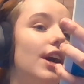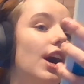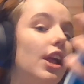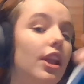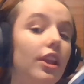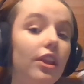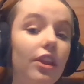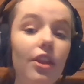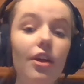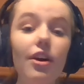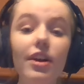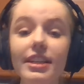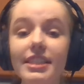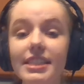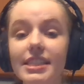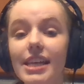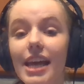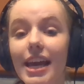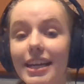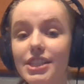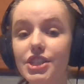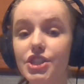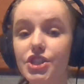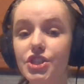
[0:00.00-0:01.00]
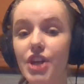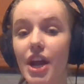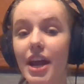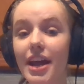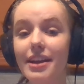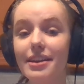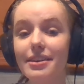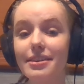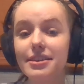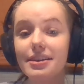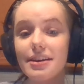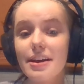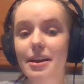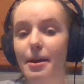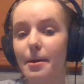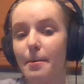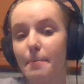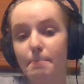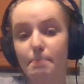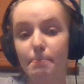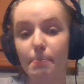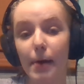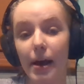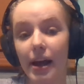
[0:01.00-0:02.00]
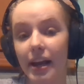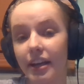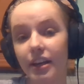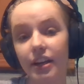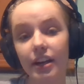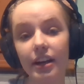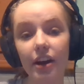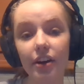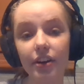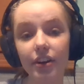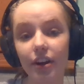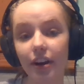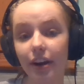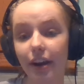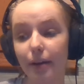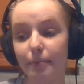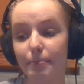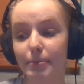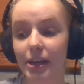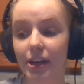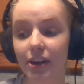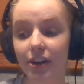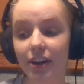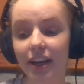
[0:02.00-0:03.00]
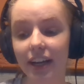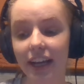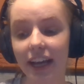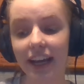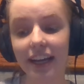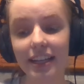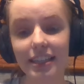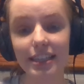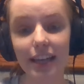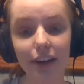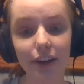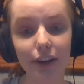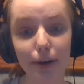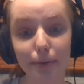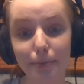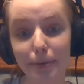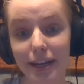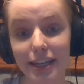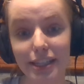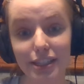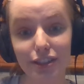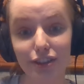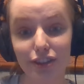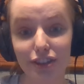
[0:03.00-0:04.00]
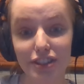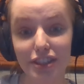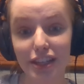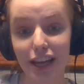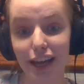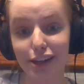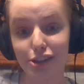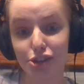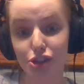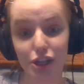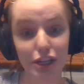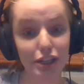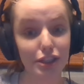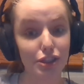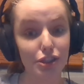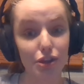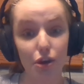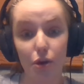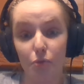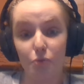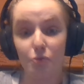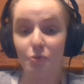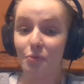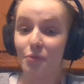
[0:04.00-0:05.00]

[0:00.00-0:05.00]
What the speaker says: looks like shit, but you know your computer can't tell your base looks like shit, so